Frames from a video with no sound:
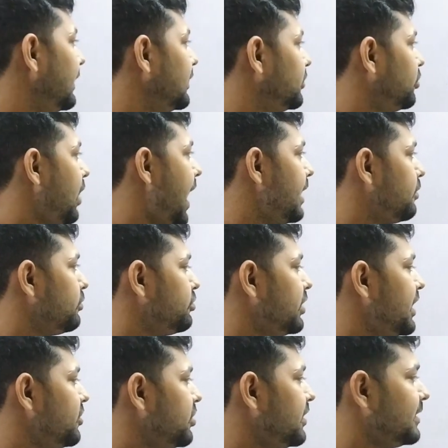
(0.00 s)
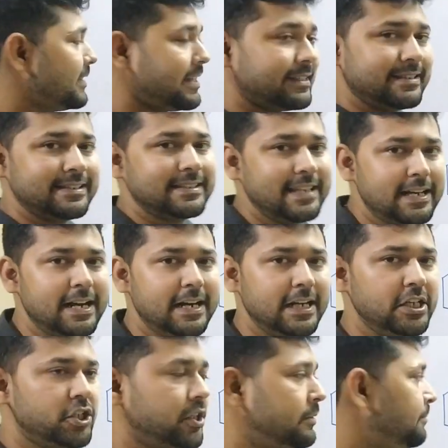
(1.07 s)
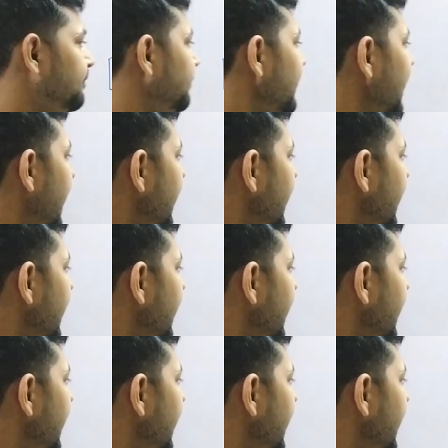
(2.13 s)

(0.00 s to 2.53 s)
So hydrogenation is a syn addition,